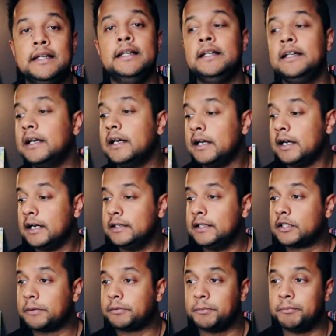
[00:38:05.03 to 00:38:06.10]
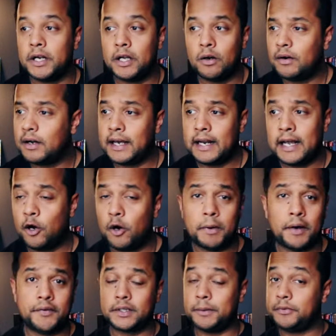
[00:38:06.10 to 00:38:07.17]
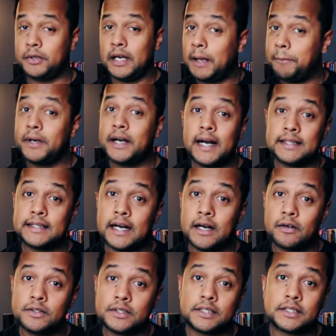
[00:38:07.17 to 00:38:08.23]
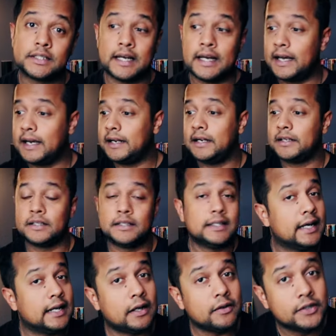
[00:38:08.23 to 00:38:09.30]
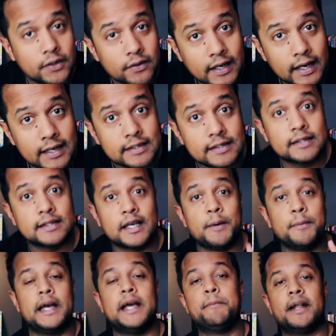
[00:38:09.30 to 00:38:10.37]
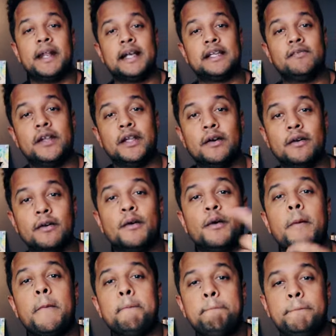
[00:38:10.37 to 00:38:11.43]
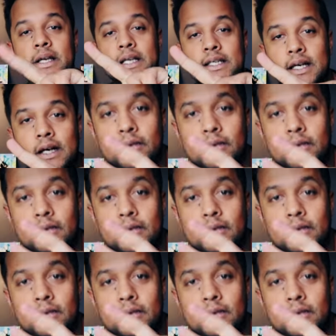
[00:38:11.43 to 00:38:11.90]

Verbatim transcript: the description below, and I hope I was able to help you guys out. And until then, I'll see you guys in, in my next video. Peace